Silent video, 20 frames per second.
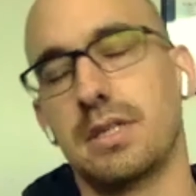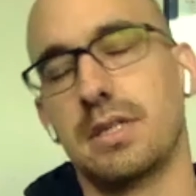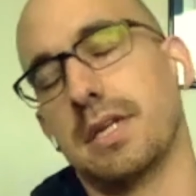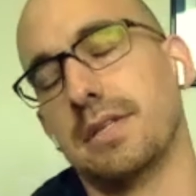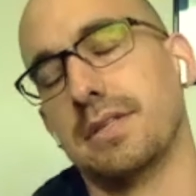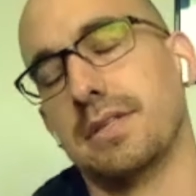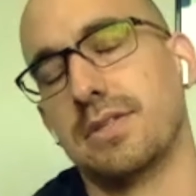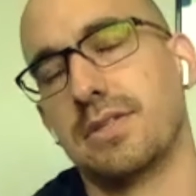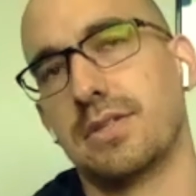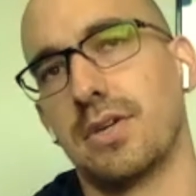
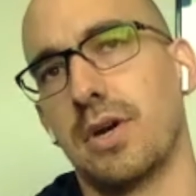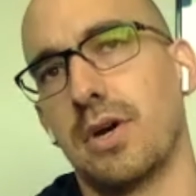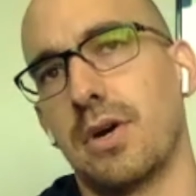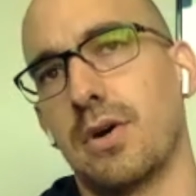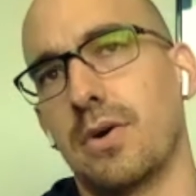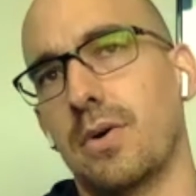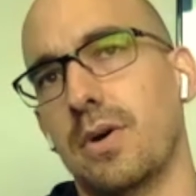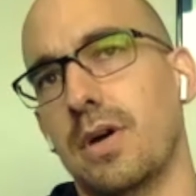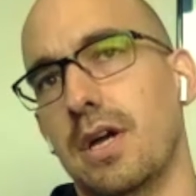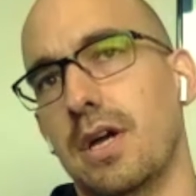And
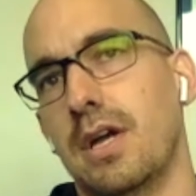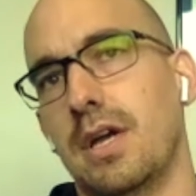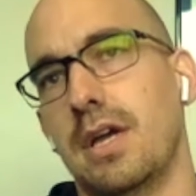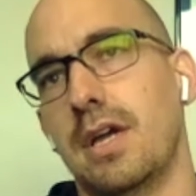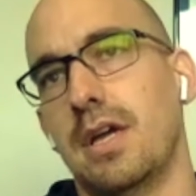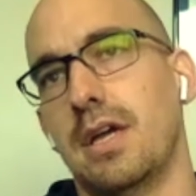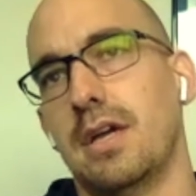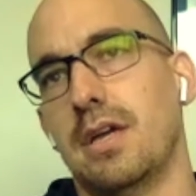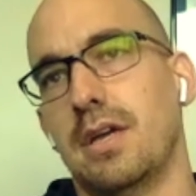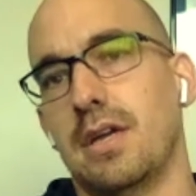so,
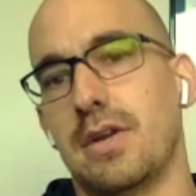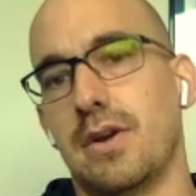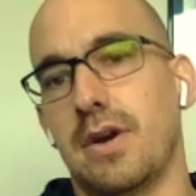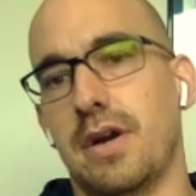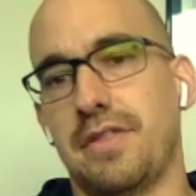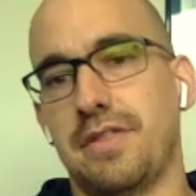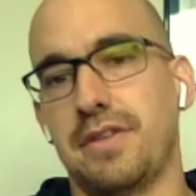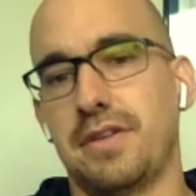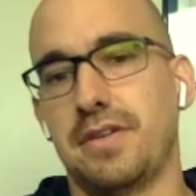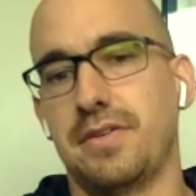
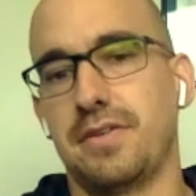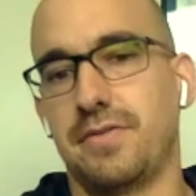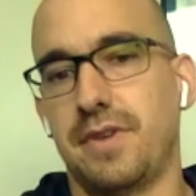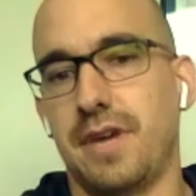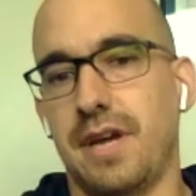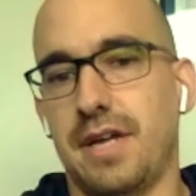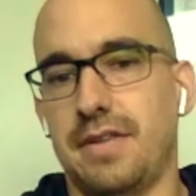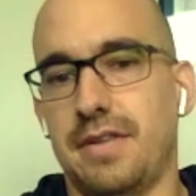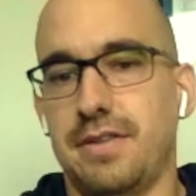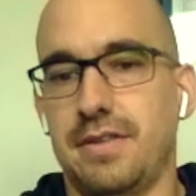I think you've
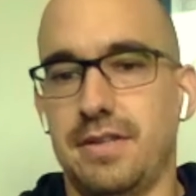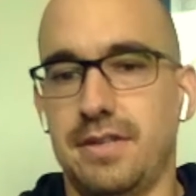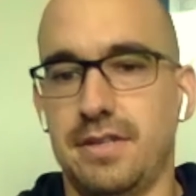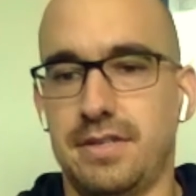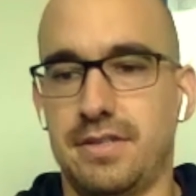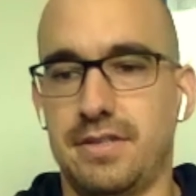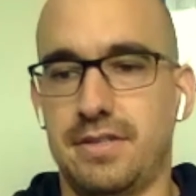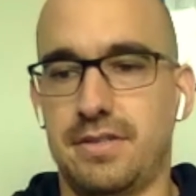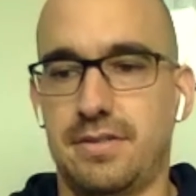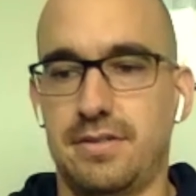got
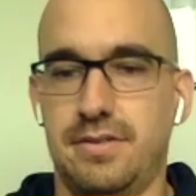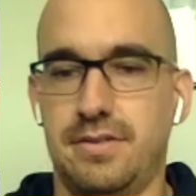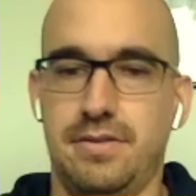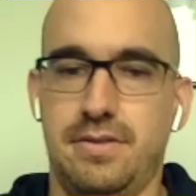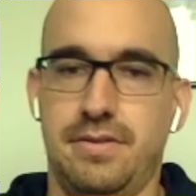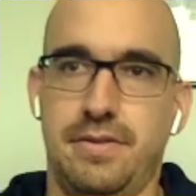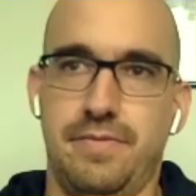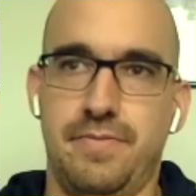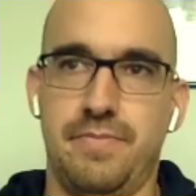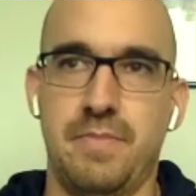this
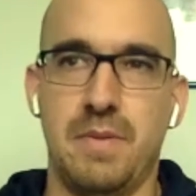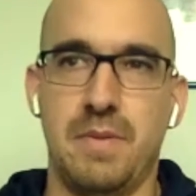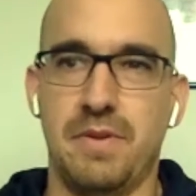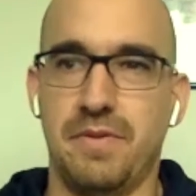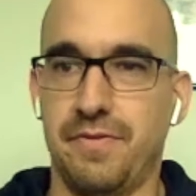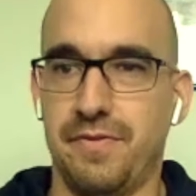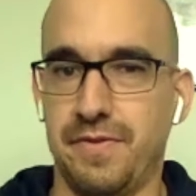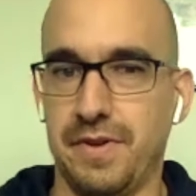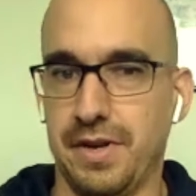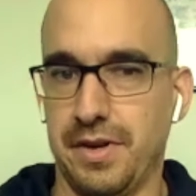
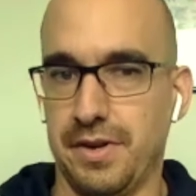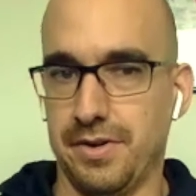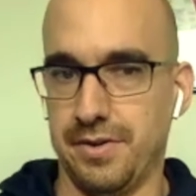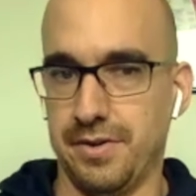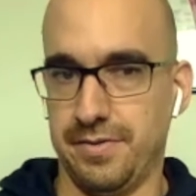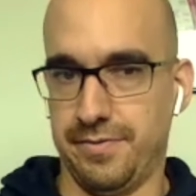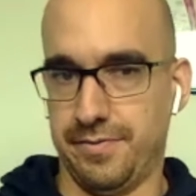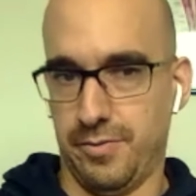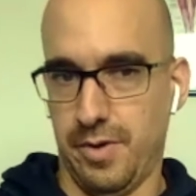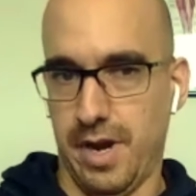maybe fear
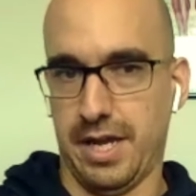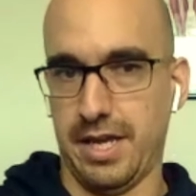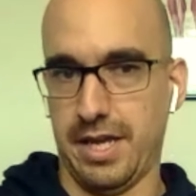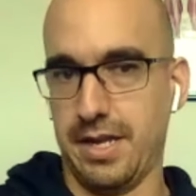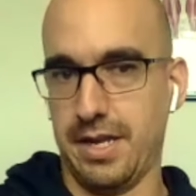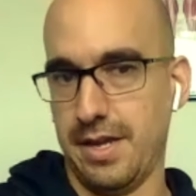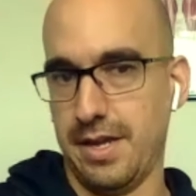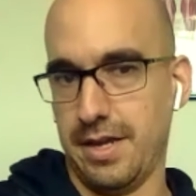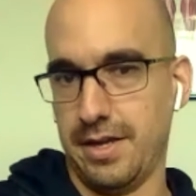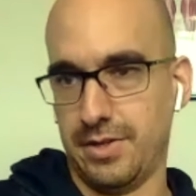of
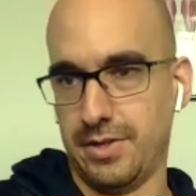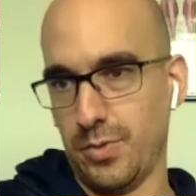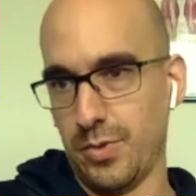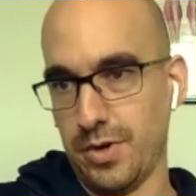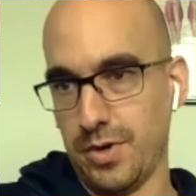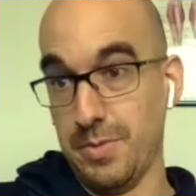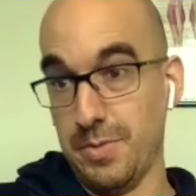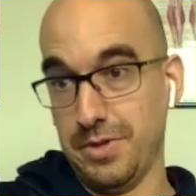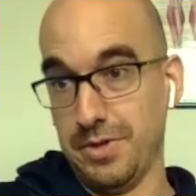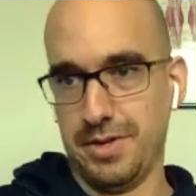wrecking a
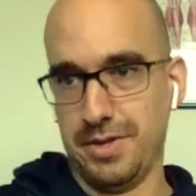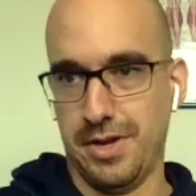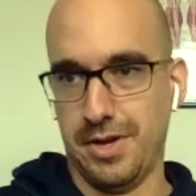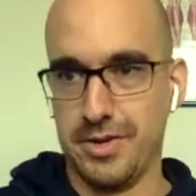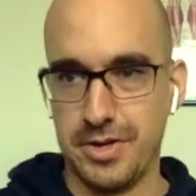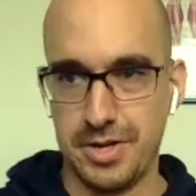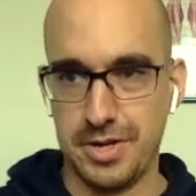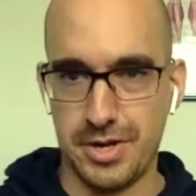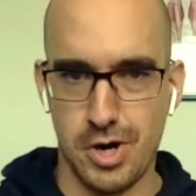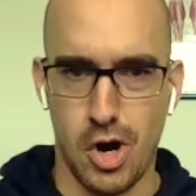$20 million
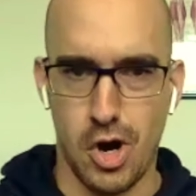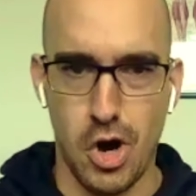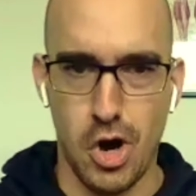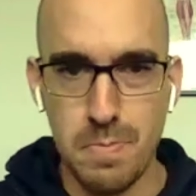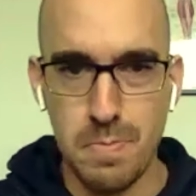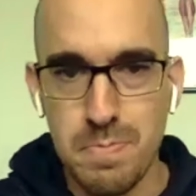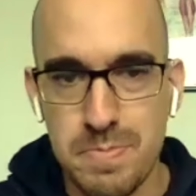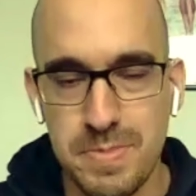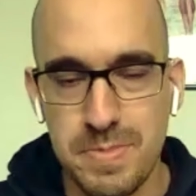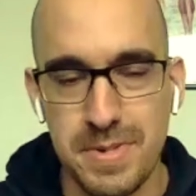a year
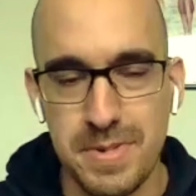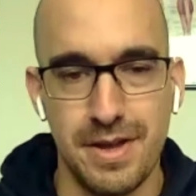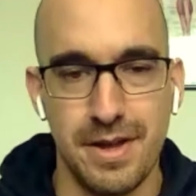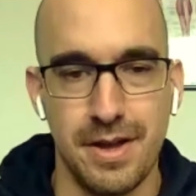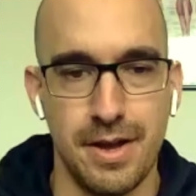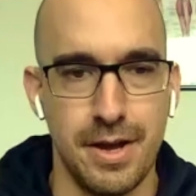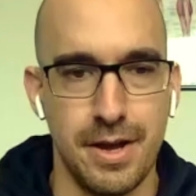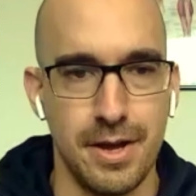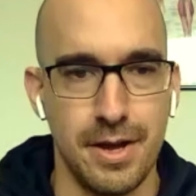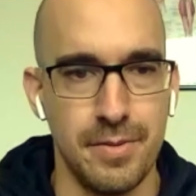arm.
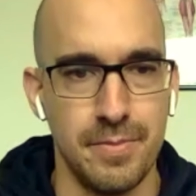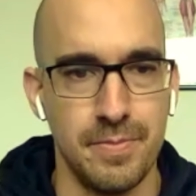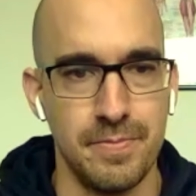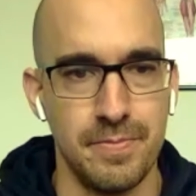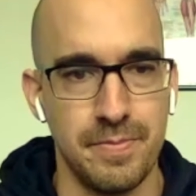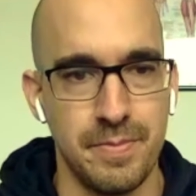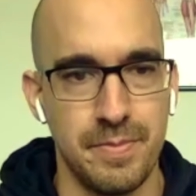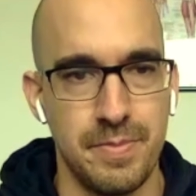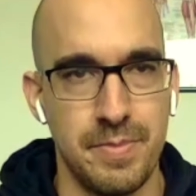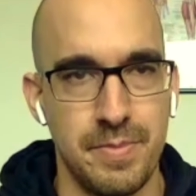
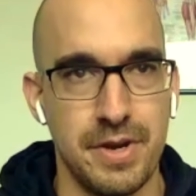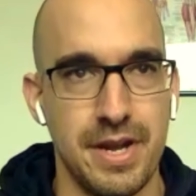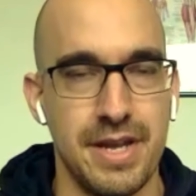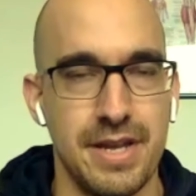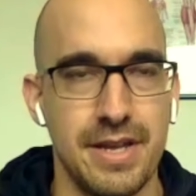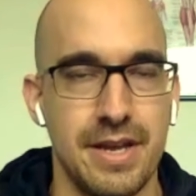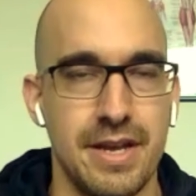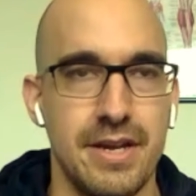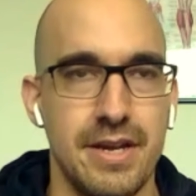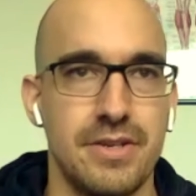But
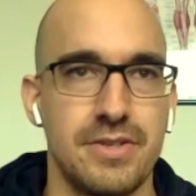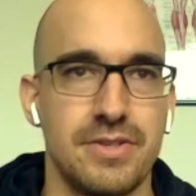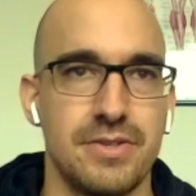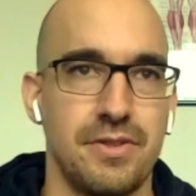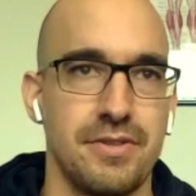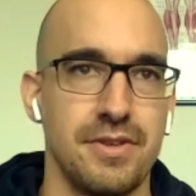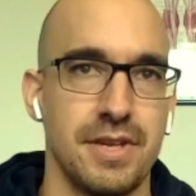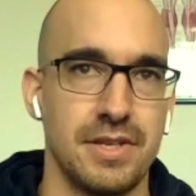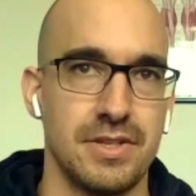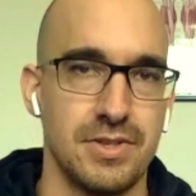I
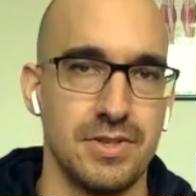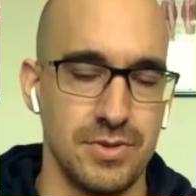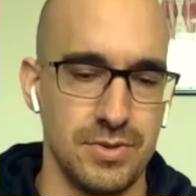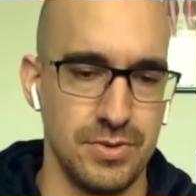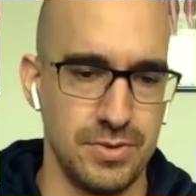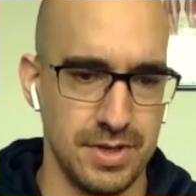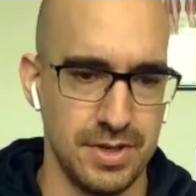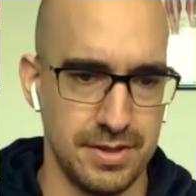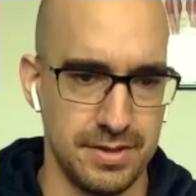also think too